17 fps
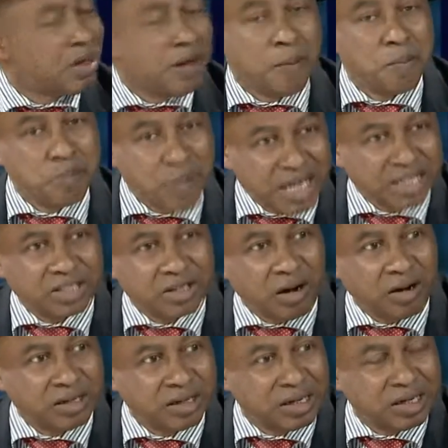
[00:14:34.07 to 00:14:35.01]

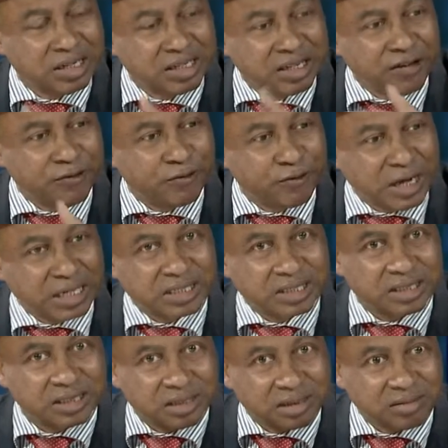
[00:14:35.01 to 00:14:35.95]
Mention the
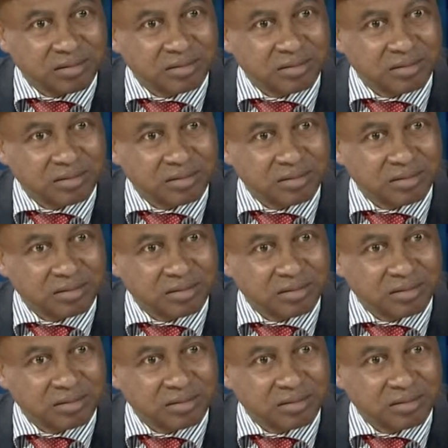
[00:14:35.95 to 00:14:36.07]
first